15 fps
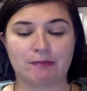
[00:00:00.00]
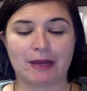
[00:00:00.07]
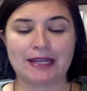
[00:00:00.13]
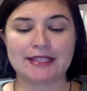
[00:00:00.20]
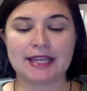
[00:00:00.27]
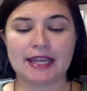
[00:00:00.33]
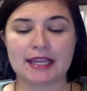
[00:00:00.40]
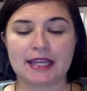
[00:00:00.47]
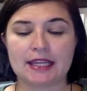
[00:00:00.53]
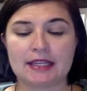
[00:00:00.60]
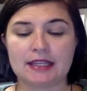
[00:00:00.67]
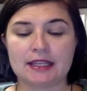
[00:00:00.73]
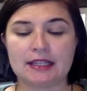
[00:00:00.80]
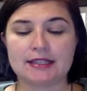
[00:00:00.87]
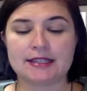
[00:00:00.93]
may take
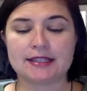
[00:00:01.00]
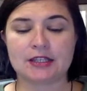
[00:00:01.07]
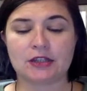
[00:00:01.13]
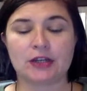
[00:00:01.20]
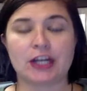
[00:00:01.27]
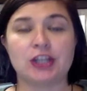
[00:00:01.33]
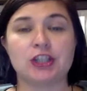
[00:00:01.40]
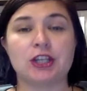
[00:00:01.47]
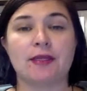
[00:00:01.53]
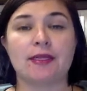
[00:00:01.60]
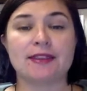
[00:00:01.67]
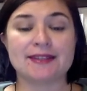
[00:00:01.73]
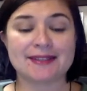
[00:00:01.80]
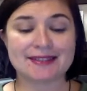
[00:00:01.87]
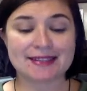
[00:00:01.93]
in consideration
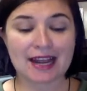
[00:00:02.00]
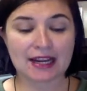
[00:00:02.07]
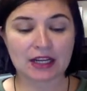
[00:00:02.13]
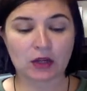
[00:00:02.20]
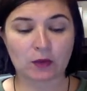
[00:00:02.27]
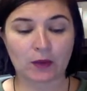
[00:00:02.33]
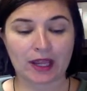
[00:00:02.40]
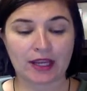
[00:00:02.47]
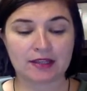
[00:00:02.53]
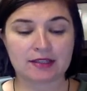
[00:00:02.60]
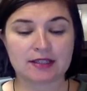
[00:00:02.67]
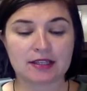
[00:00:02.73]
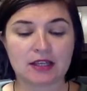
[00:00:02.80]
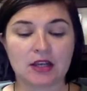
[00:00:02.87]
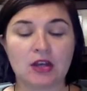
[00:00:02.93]
static
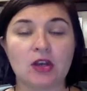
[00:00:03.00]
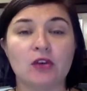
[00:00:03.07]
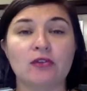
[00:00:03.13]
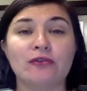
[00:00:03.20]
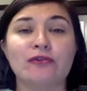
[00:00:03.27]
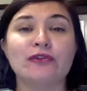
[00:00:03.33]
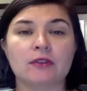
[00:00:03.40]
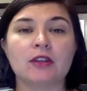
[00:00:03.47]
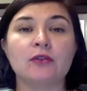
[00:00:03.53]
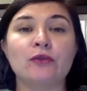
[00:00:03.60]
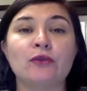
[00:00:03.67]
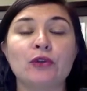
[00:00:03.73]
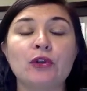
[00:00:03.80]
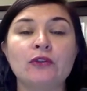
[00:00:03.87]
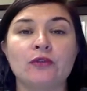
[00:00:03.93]
weight.
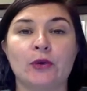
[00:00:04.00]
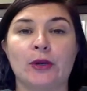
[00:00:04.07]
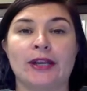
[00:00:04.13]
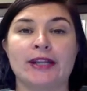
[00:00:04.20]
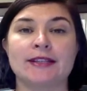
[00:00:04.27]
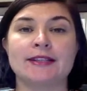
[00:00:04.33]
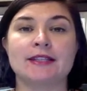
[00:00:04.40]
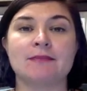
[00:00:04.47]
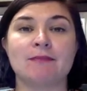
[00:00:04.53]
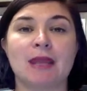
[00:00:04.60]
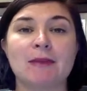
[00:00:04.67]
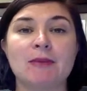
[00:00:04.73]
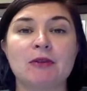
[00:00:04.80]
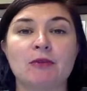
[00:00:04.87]
Food avoidance may be